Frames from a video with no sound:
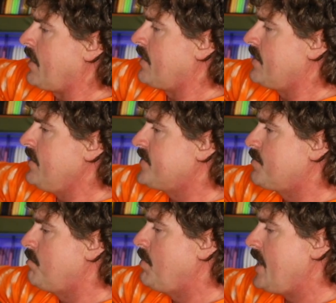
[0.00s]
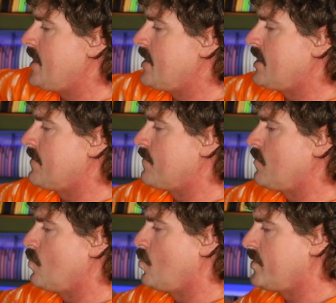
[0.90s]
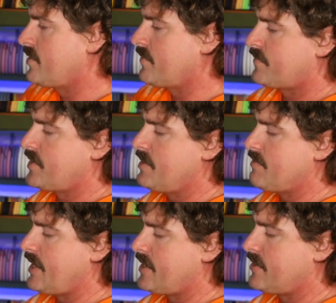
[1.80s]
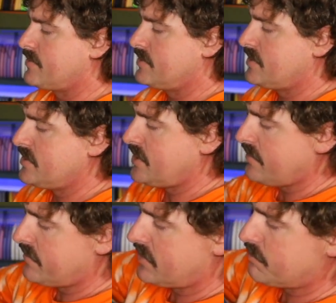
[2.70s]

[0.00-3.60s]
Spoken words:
This bag with the frame out does have like a